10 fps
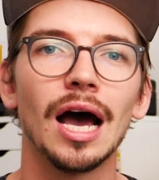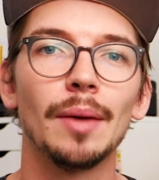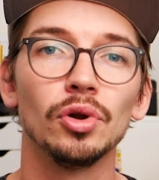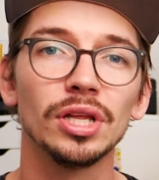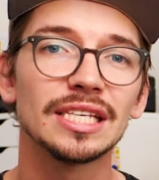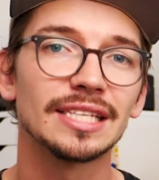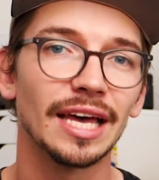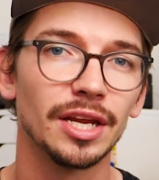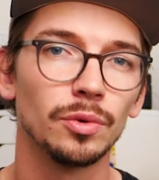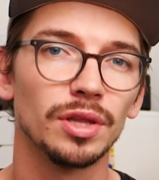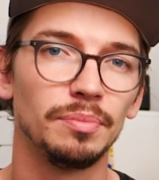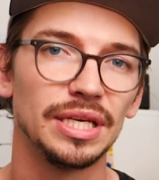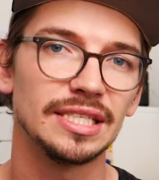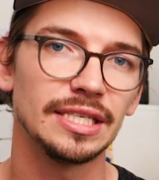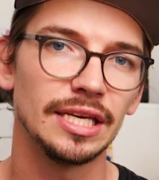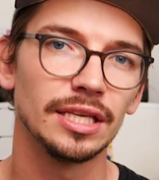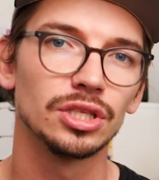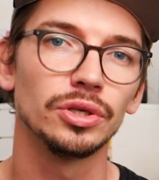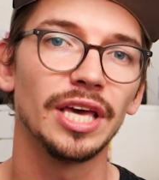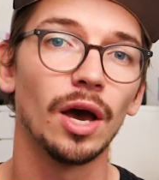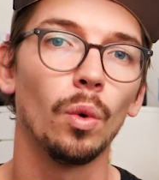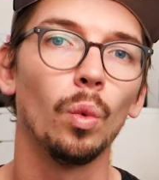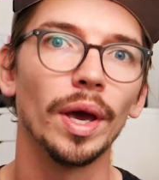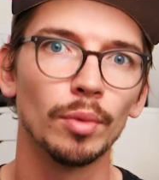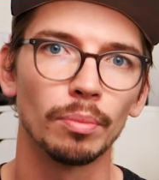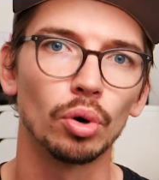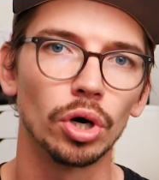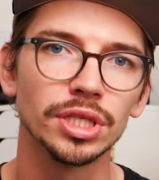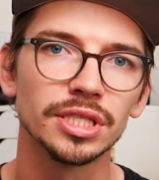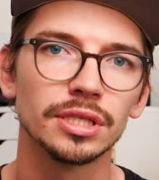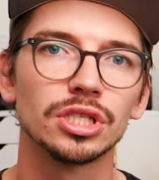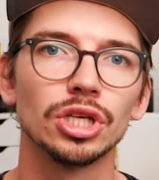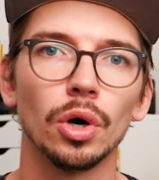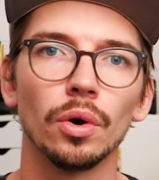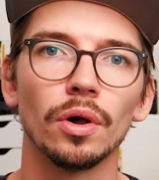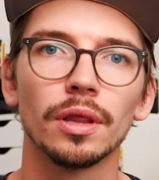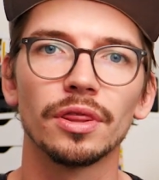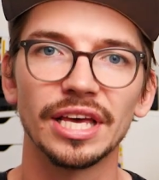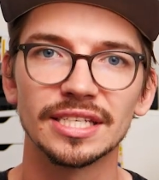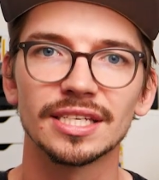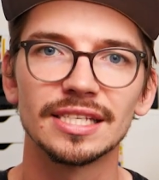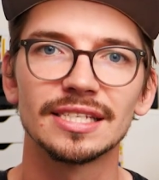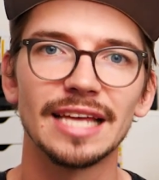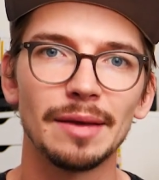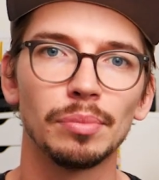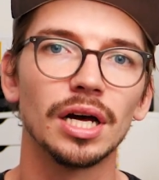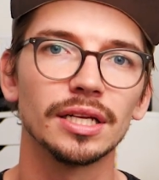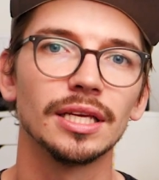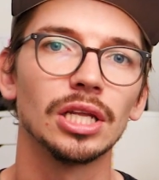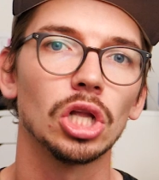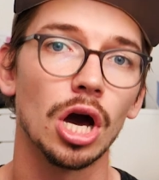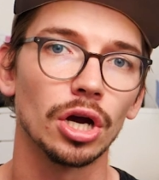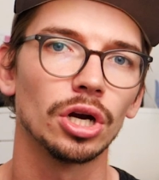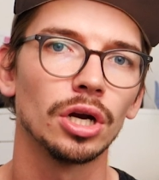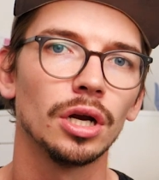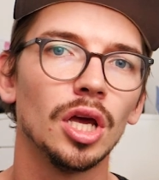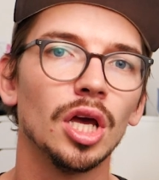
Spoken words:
I'm really excited with a PC to get way more ports so things can stay plugged in longer,